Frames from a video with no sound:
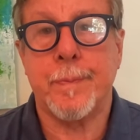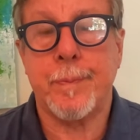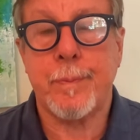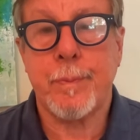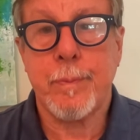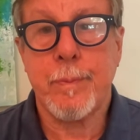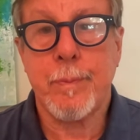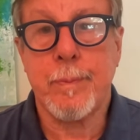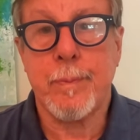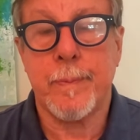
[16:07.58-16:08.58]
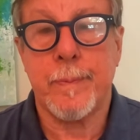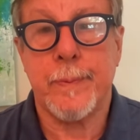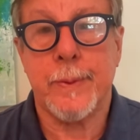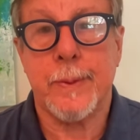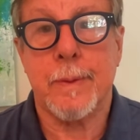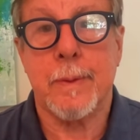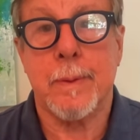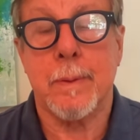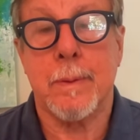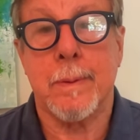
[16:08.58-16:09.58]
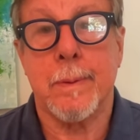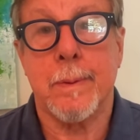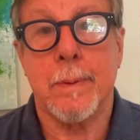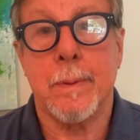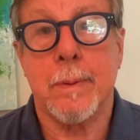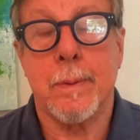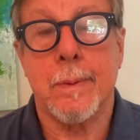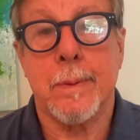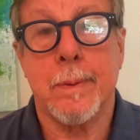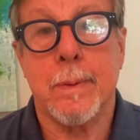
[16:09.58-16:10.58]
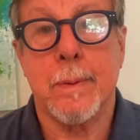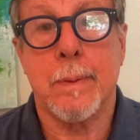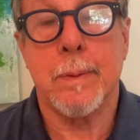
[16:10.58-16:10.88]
Nobody speaks.